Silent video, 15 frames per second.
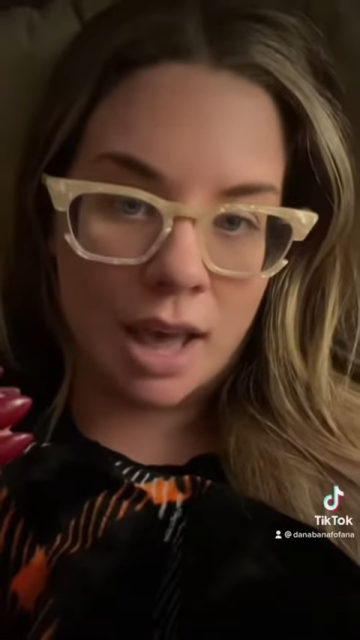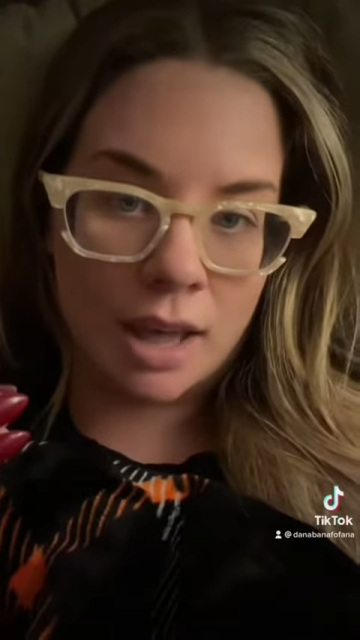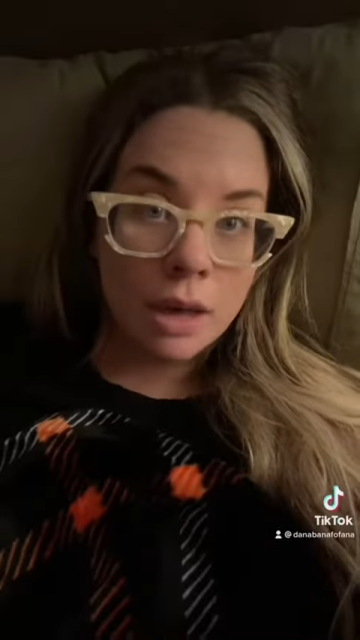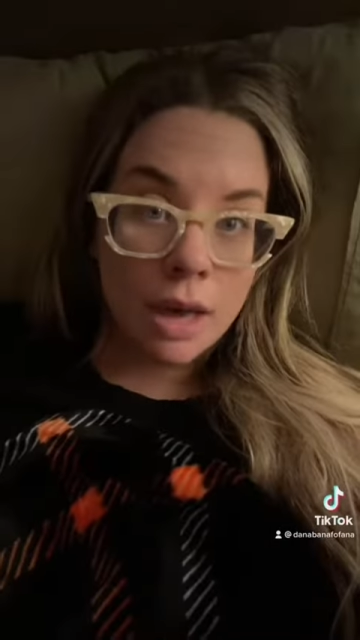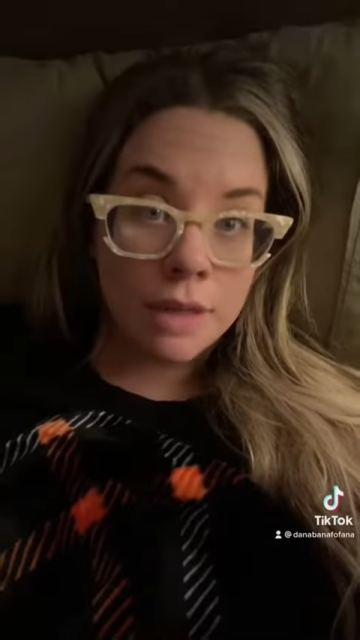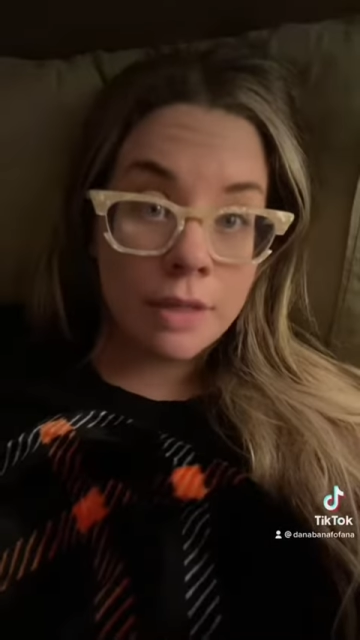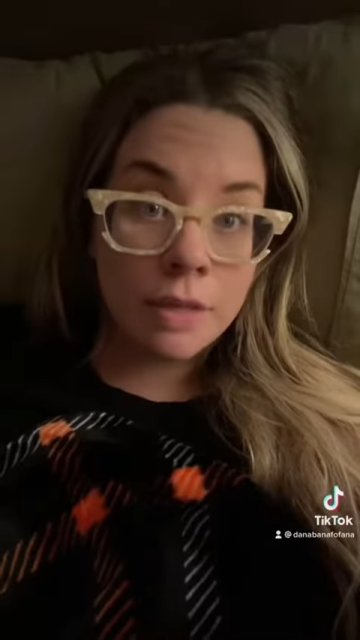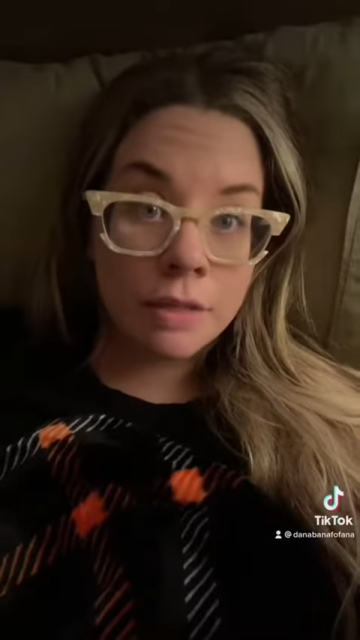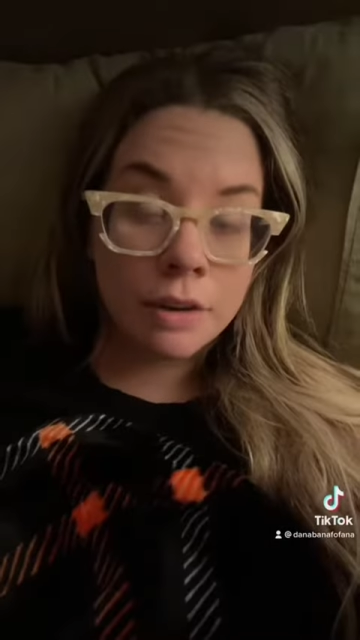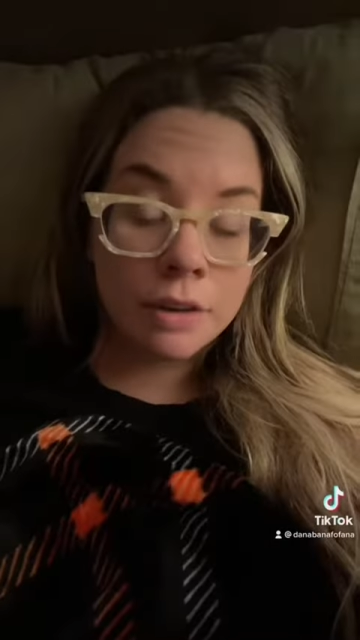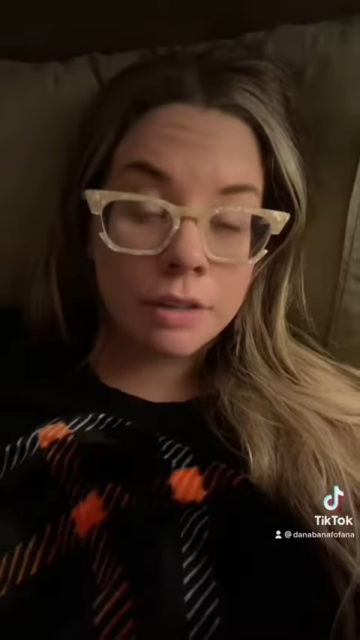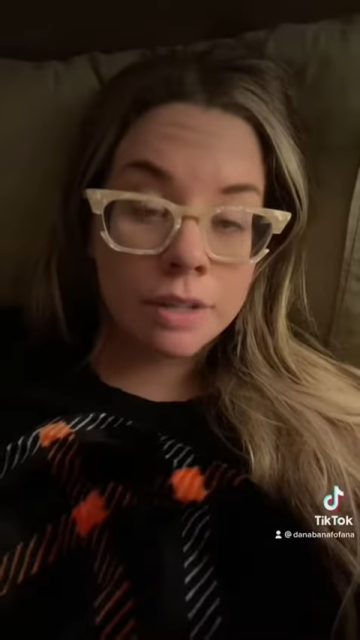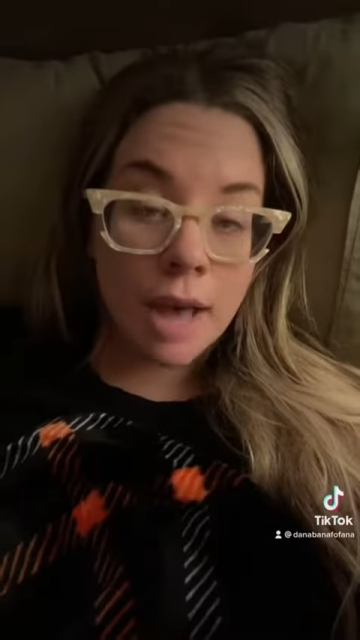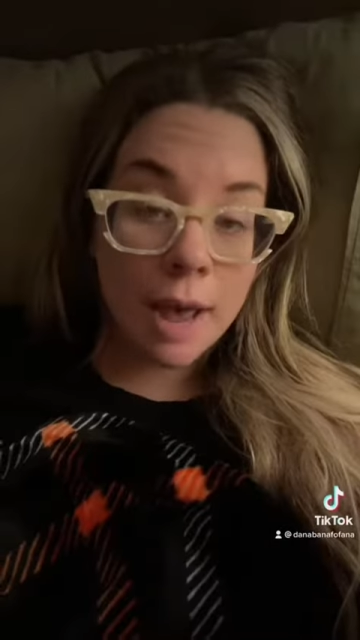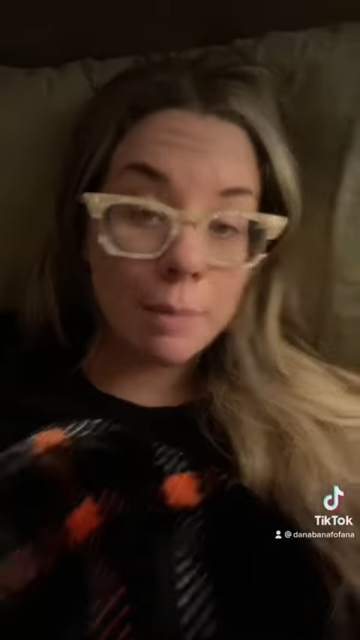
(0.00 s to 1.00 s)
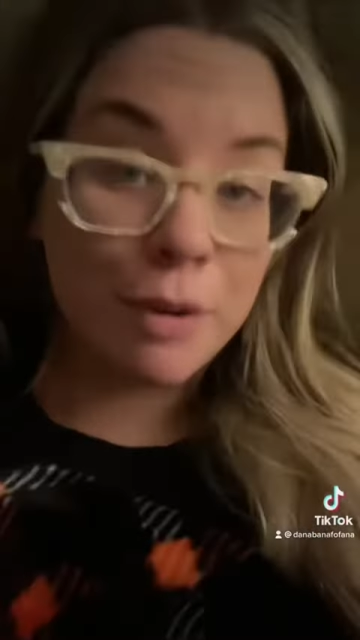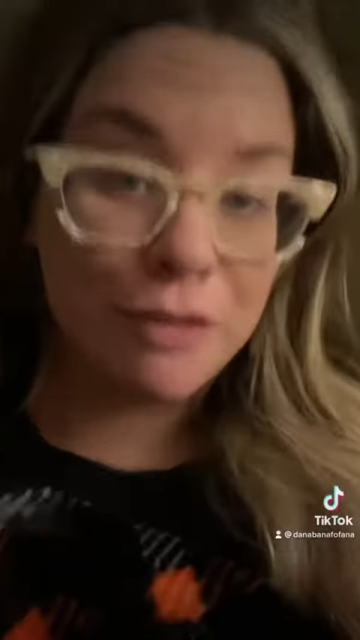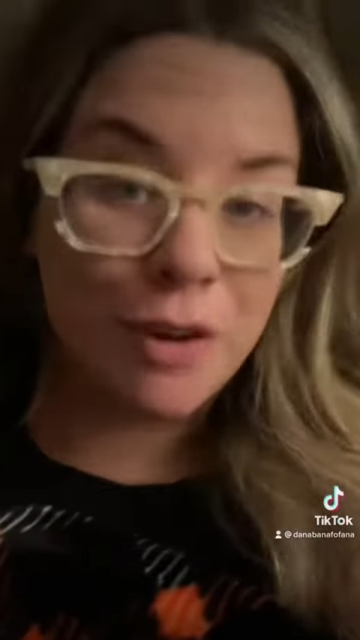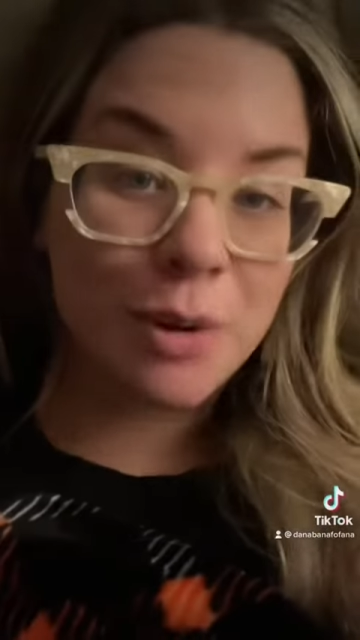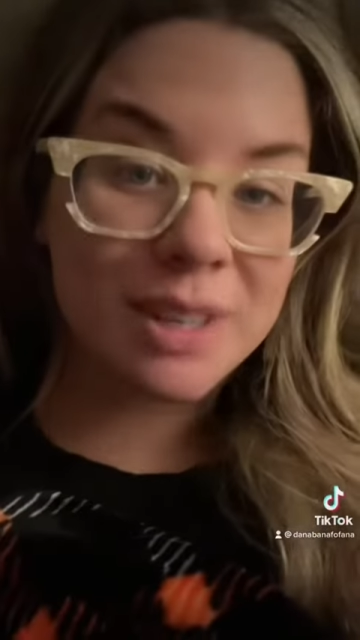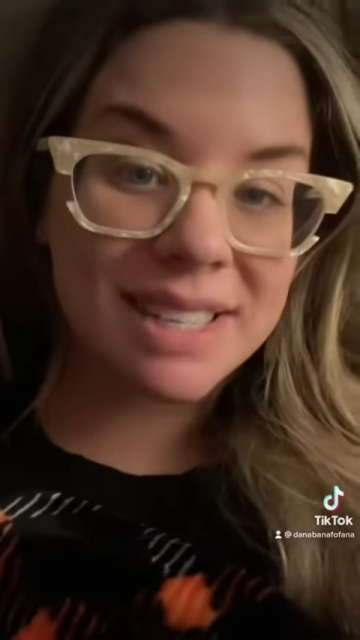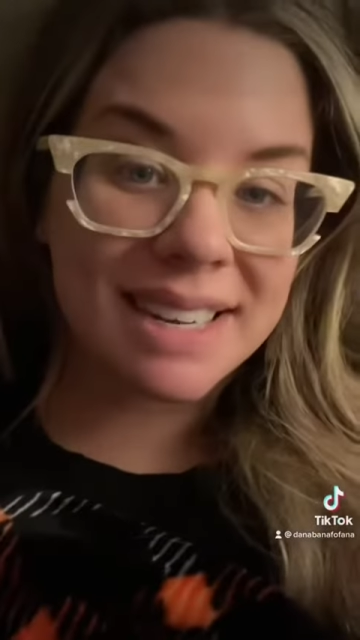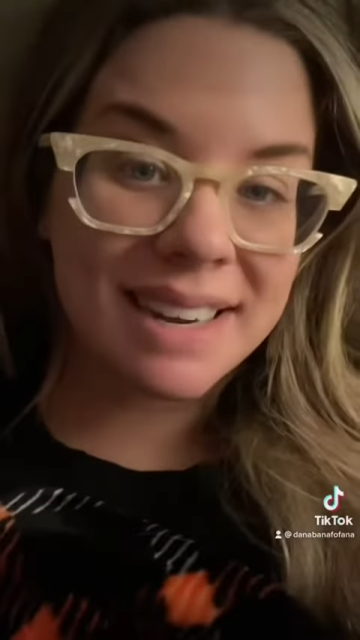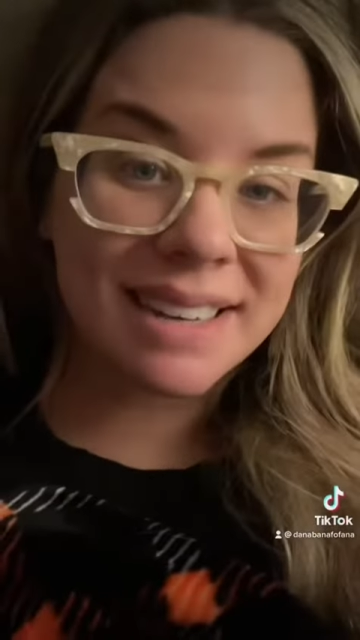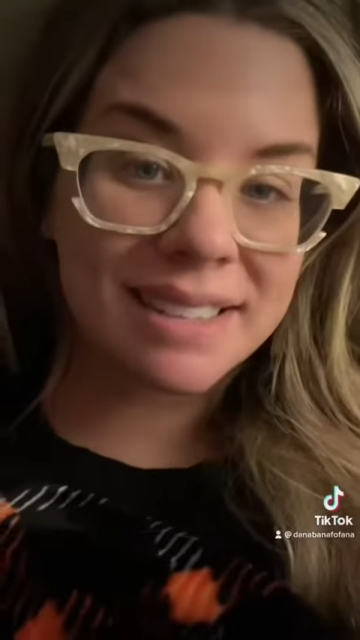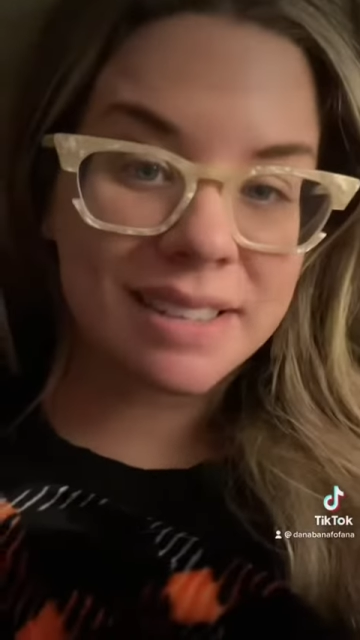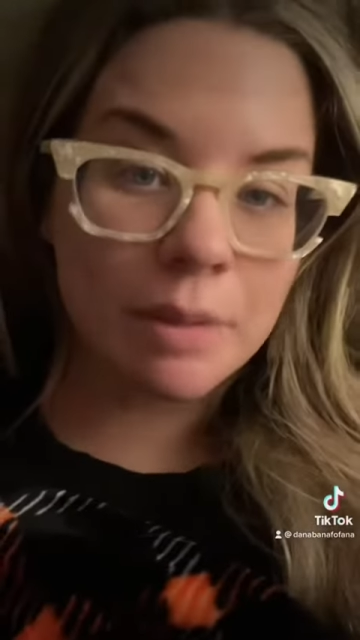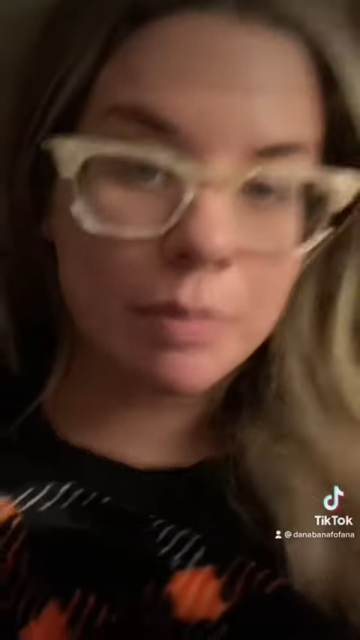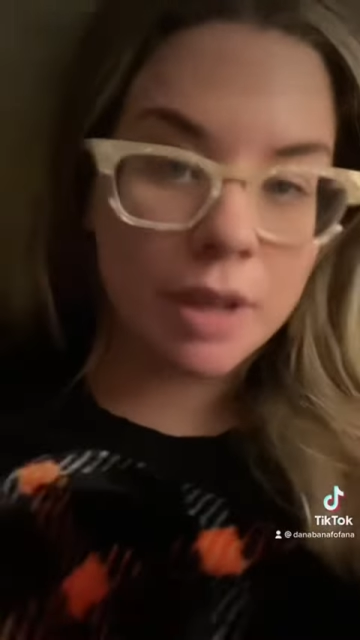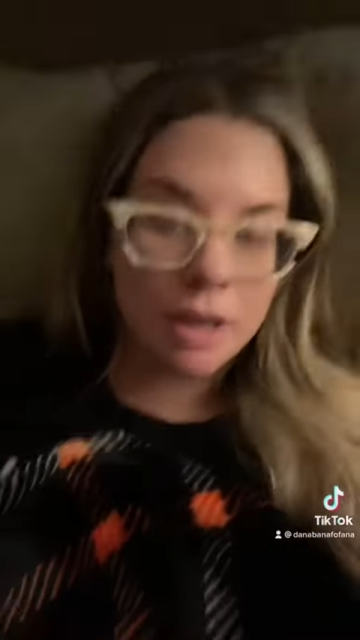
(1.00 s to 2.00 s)
And then there's hyper-focusing on
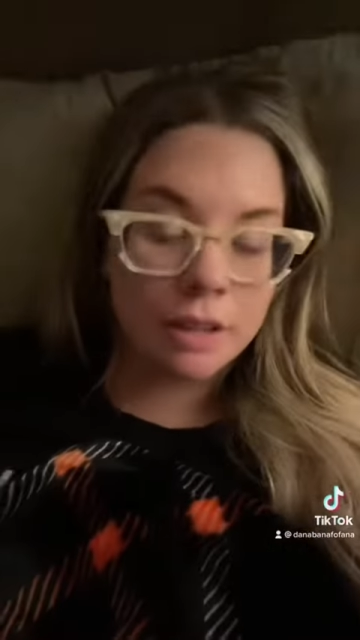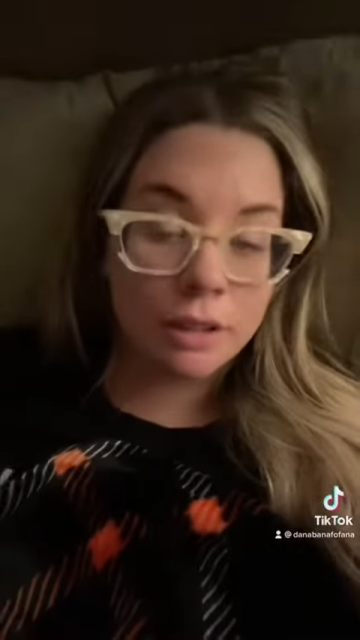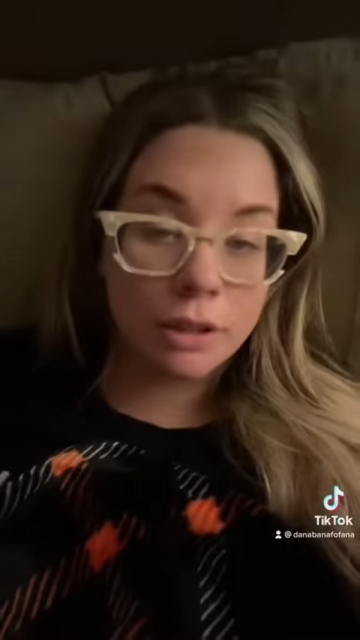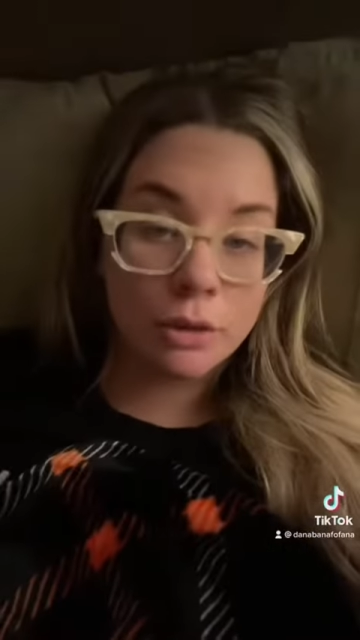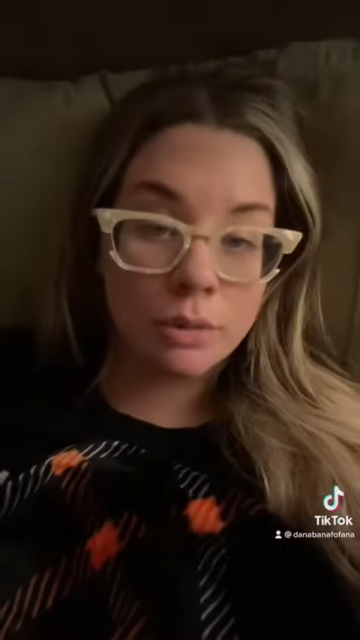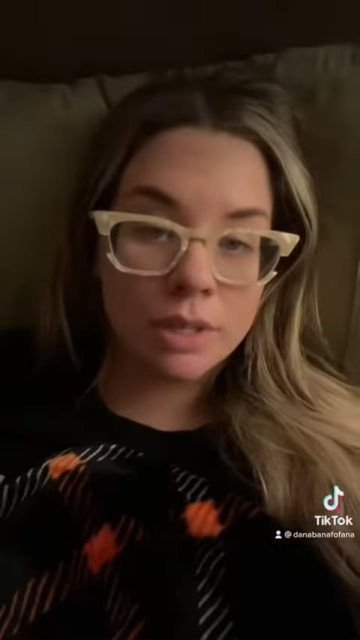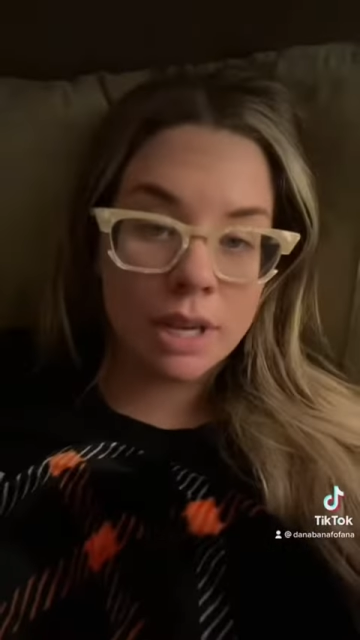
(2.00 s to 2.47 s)
something and losing